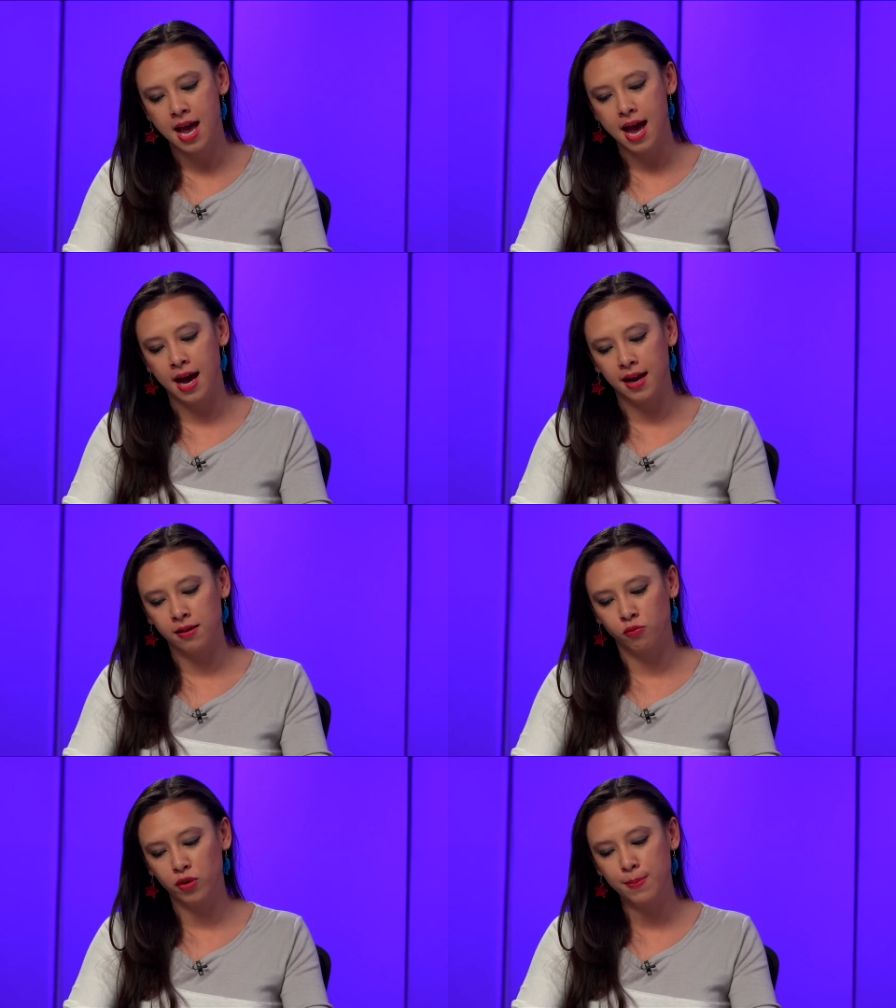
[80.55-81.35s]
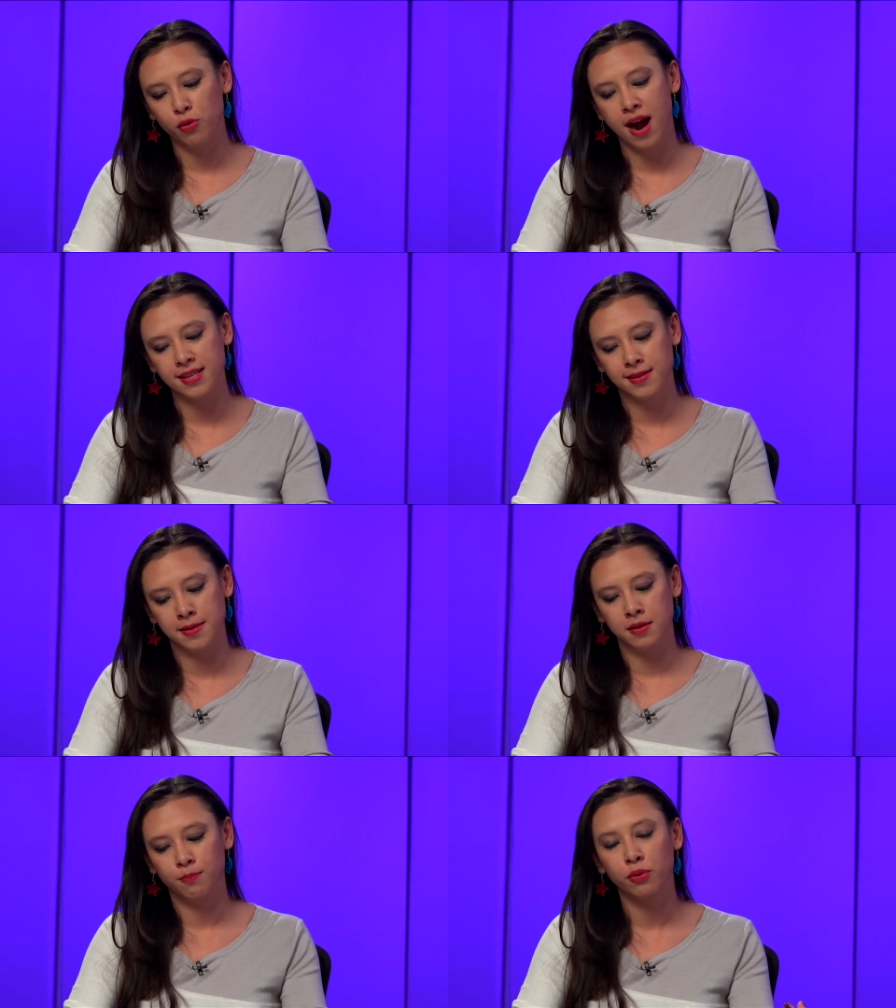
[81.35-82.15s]
uh, it
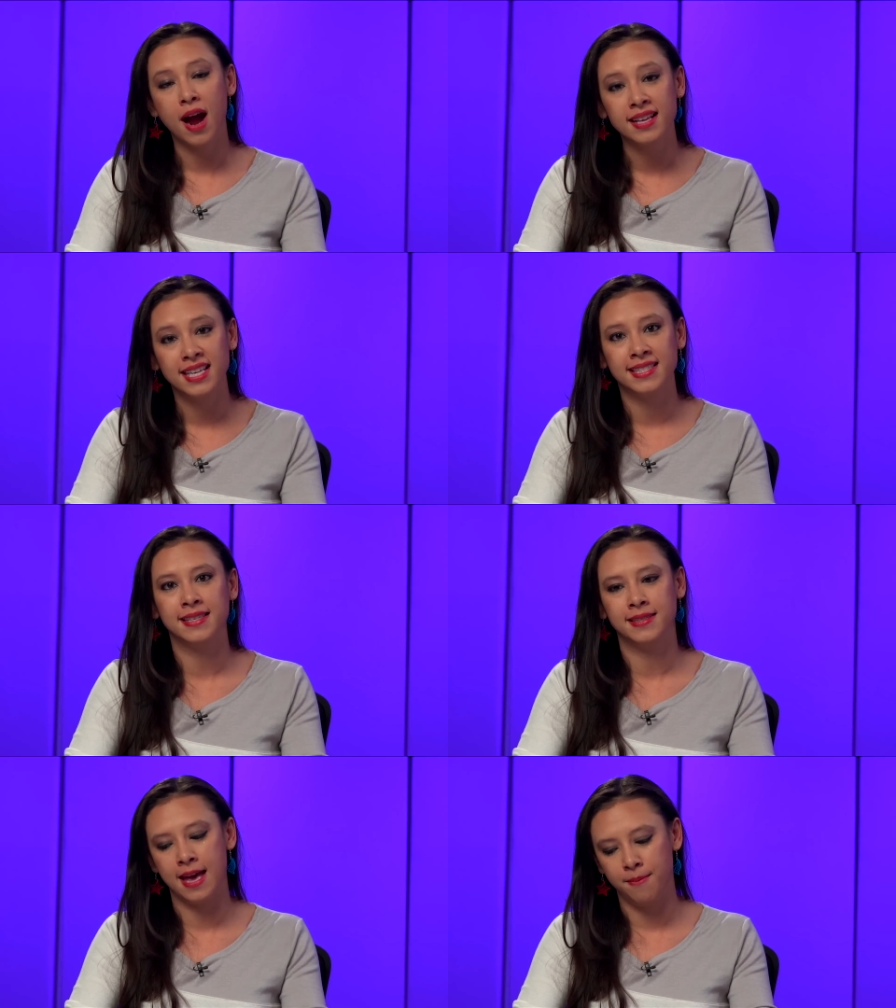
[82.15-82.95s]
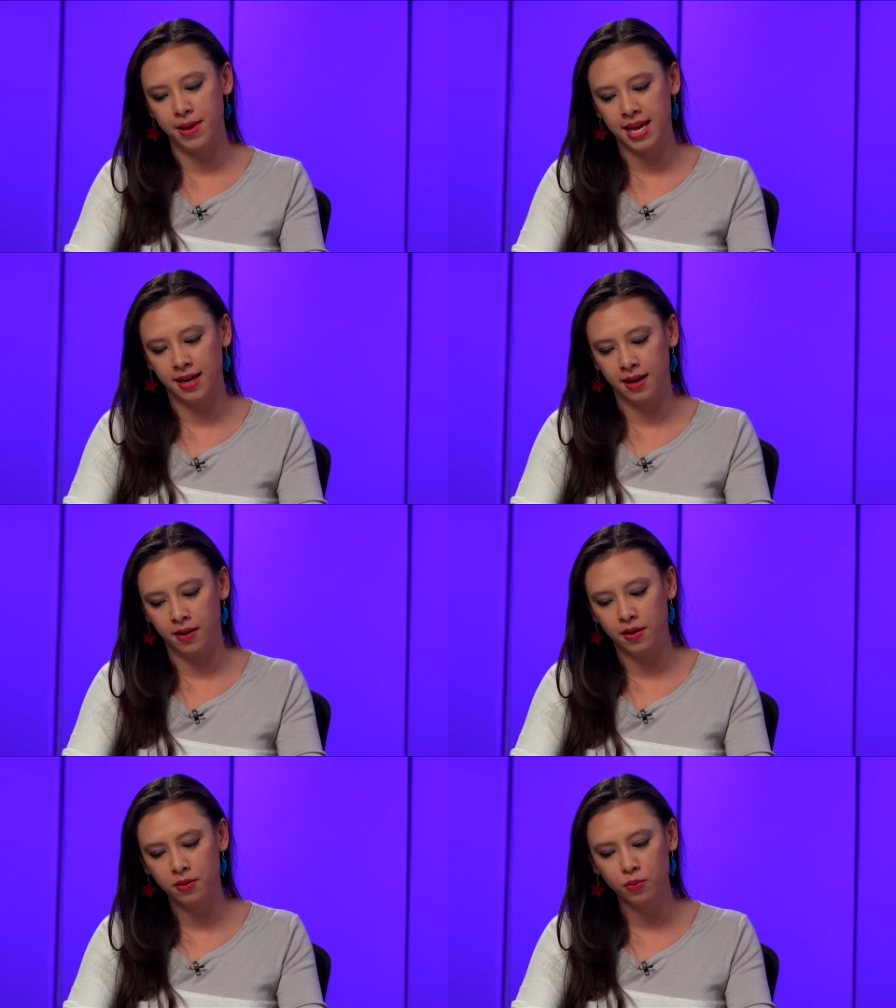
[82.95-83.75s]
reprocesses processes them in
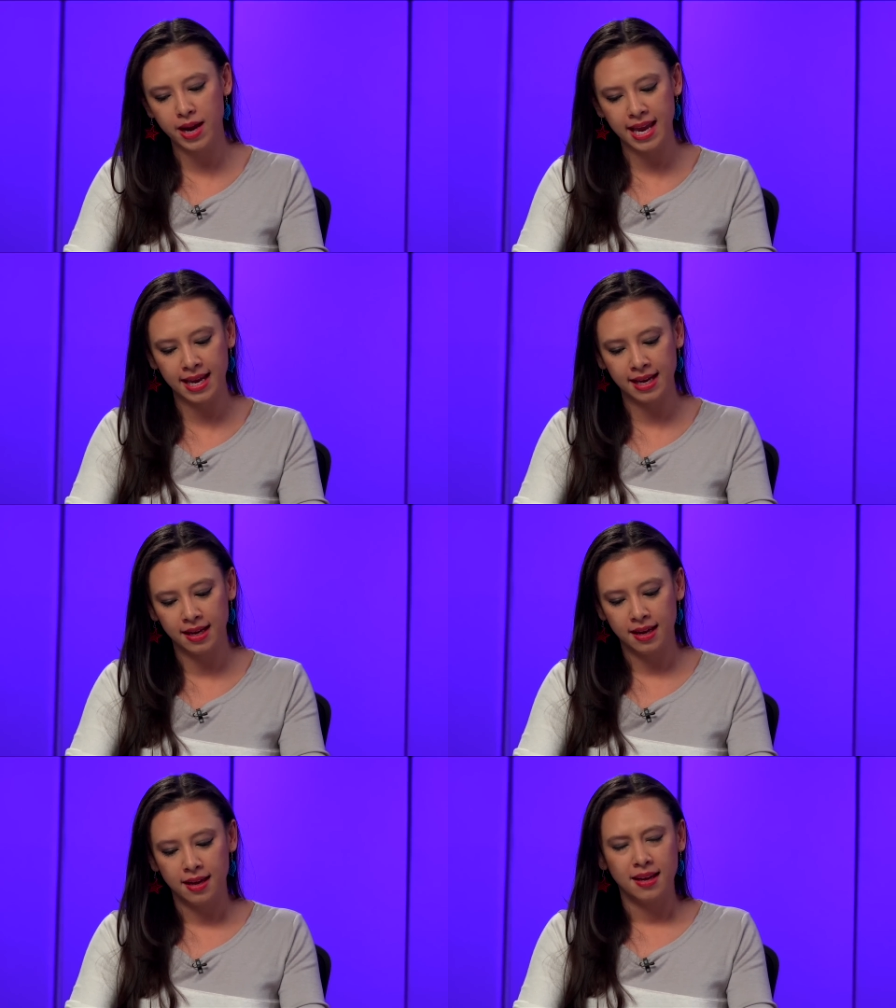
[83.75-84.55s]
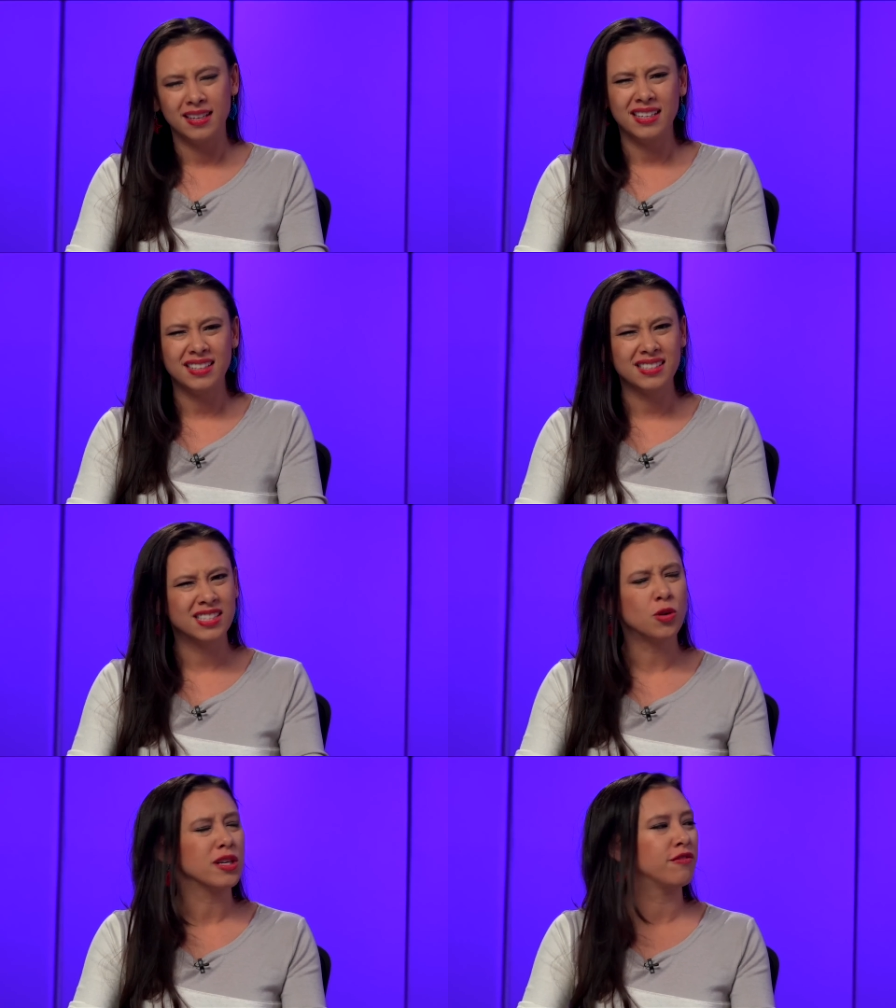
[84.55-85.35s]
a, a way uh,
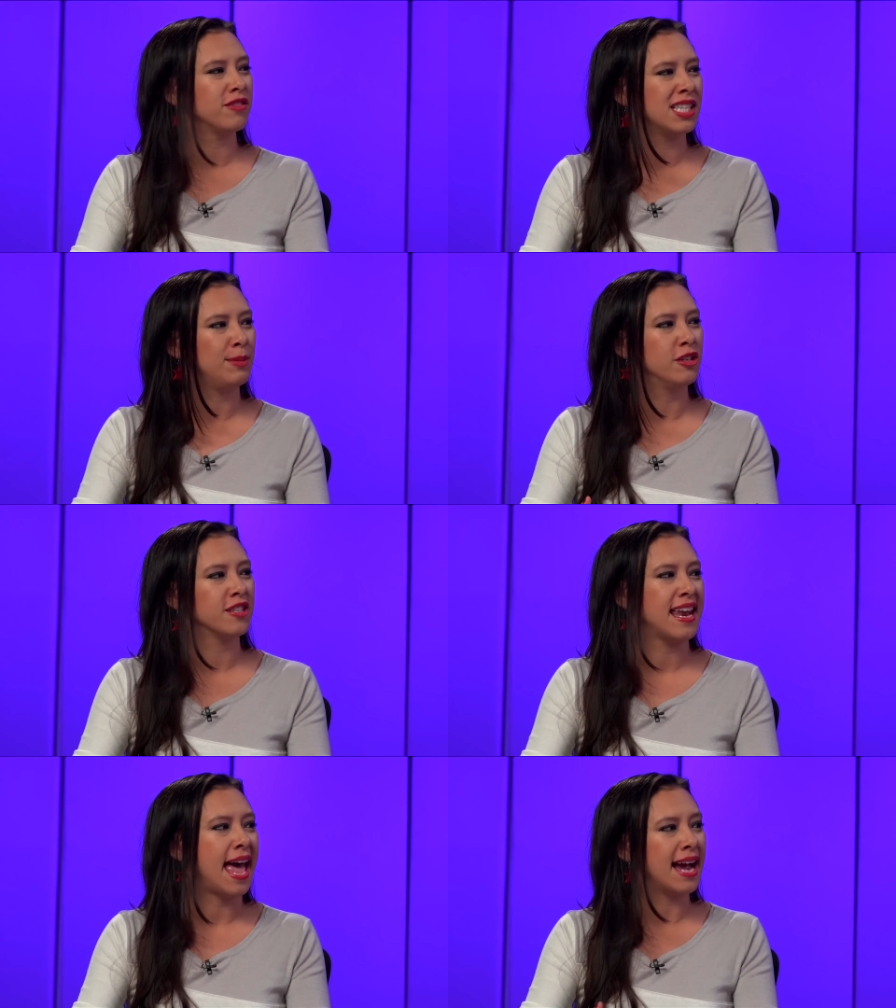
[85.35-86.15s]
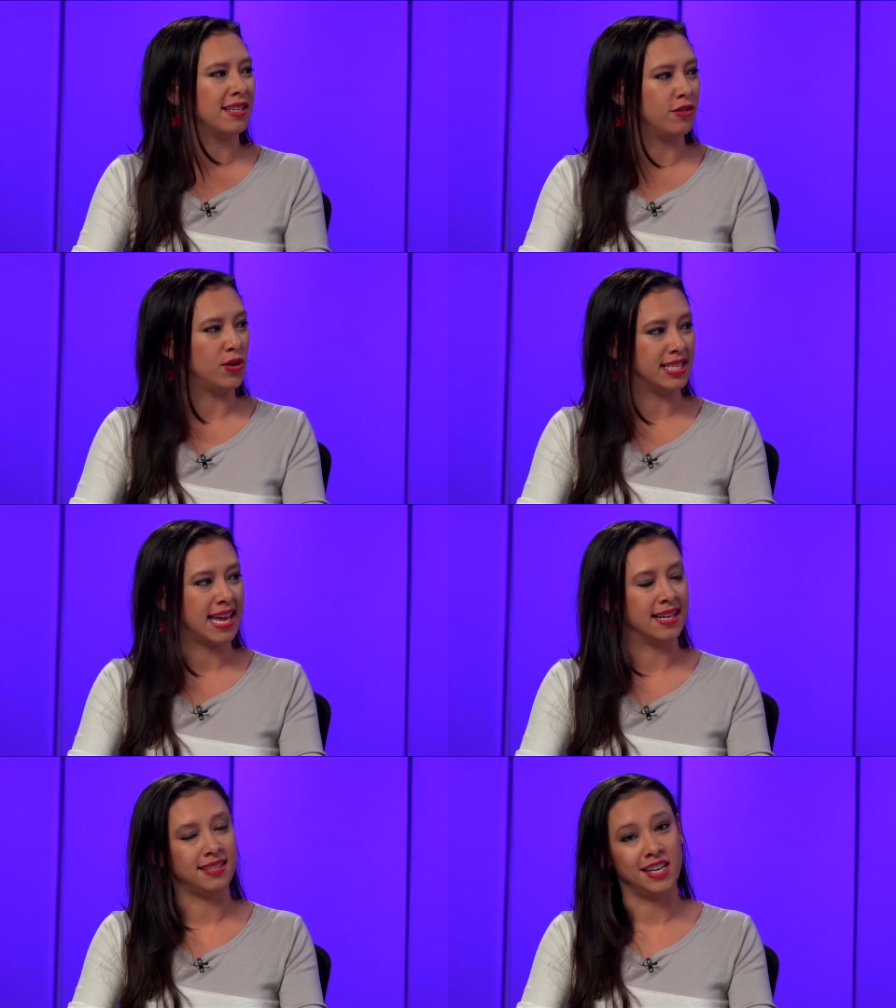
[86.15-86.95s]
sort of similar to that active noise
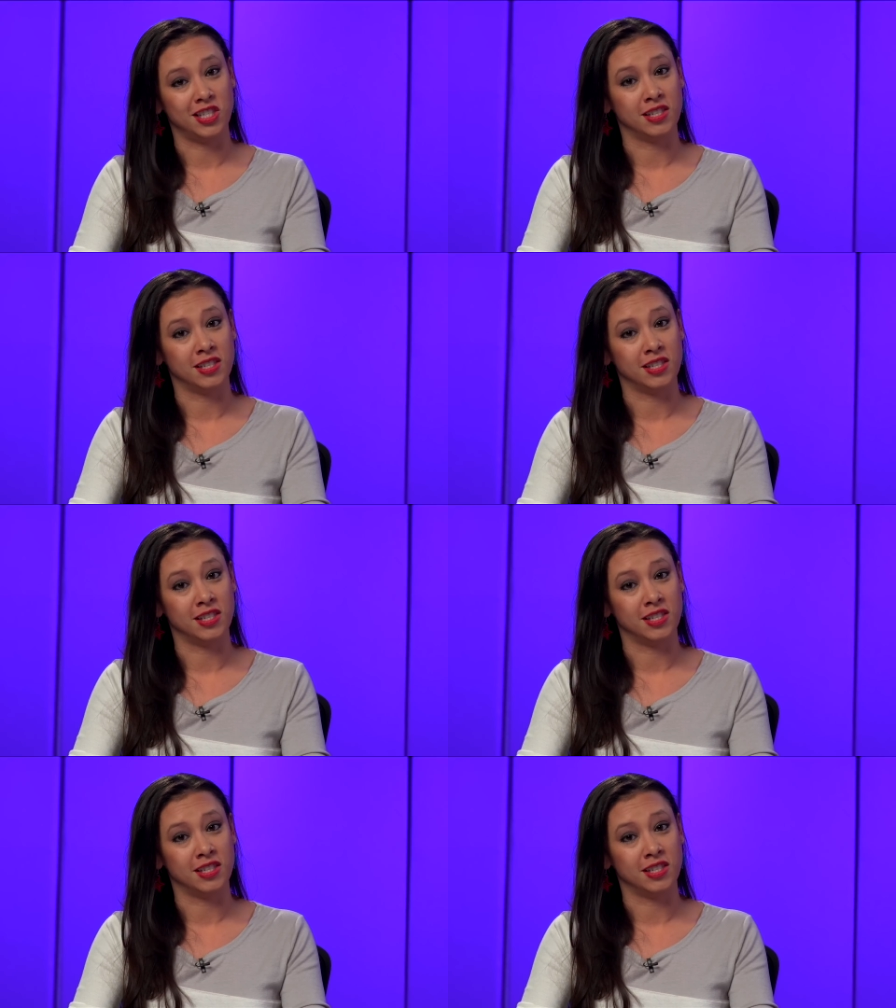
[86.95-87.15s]
cancellation